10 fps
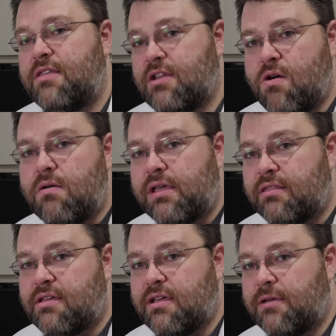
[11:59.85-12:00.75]
The
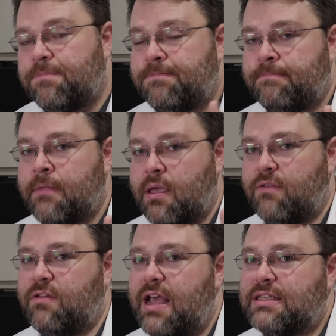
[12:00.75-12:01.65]
annoying thing
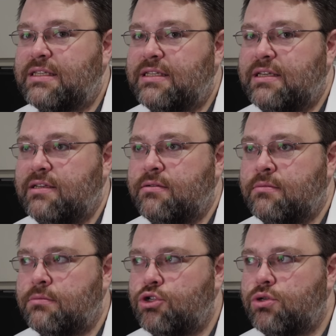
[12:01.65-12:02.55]
is that
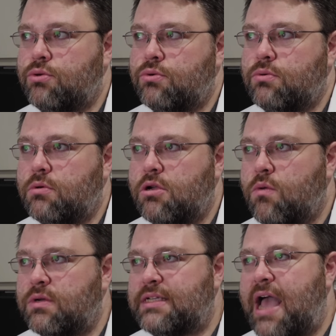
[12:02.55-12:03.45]

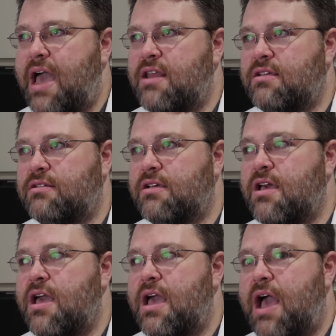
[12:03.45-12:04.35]
SSE2 was added
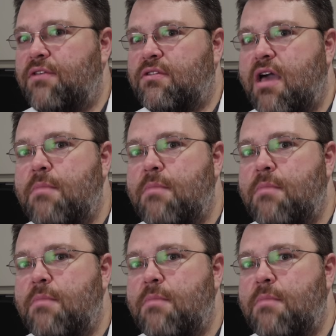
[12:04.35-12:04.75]
as an